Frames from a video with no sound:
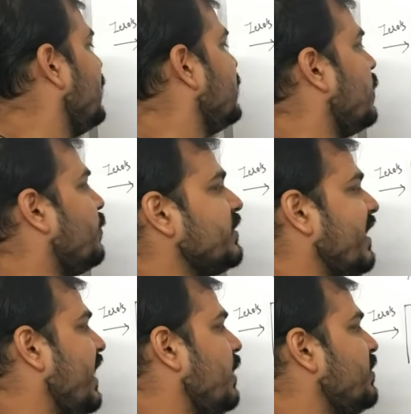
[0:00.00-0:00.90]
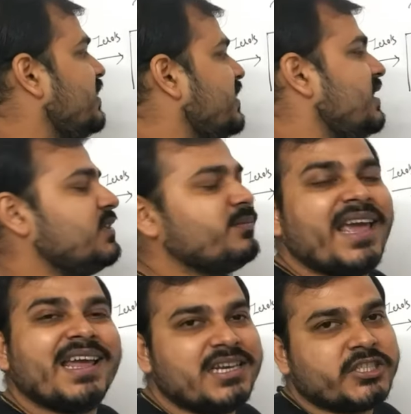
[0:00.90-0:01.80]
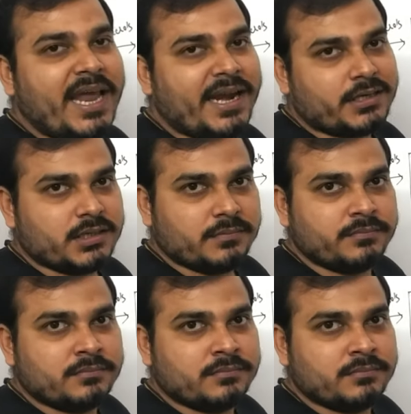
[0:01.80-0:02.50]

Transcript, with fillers: suppose ABC is my English character